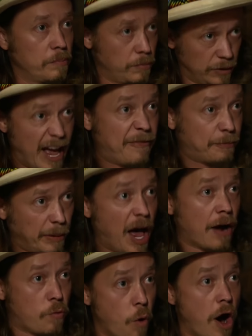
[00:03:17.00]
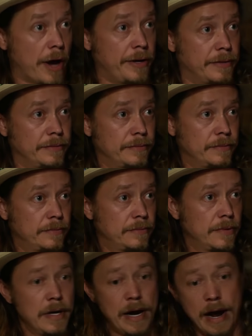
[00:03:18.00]
left Block.one.
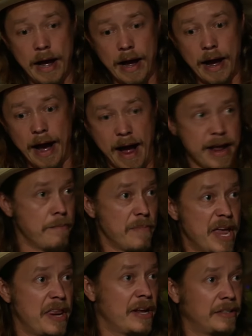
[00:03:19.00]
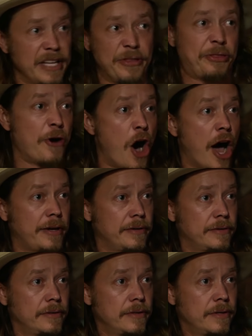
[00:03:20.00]
I immediately thought
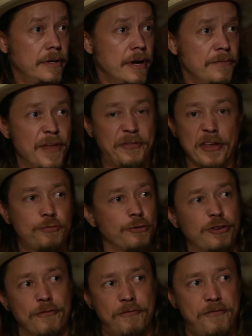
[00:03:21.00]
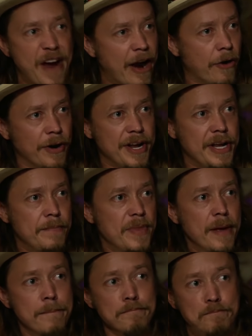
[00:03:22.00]
that this was a very
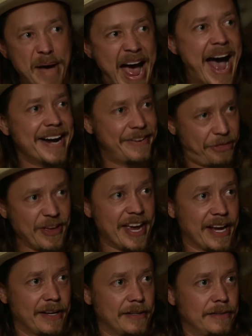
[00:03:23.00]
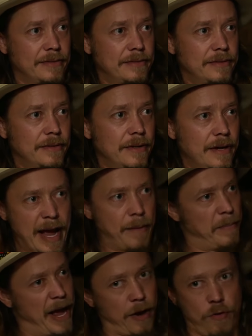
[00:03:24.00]
bad thing.
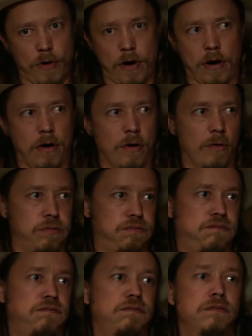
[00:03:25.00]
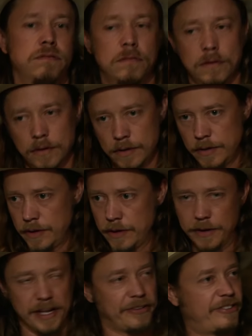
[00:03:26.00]
I'm like, oh,
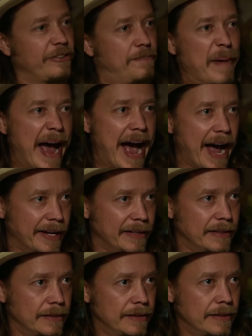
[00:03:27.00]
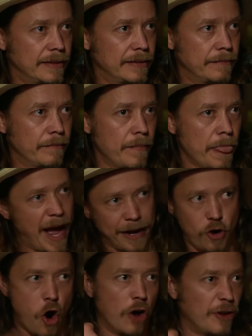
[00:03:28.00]
this is bad. I
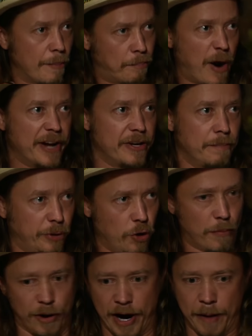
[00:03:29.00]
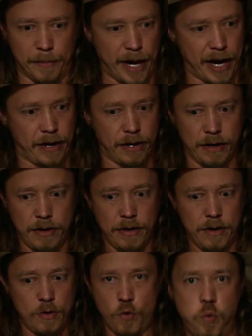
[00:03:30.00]
called up Brendan Bloomer and I'm like,
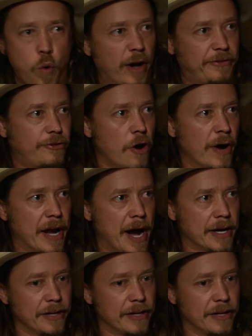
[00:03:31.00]
what's going on?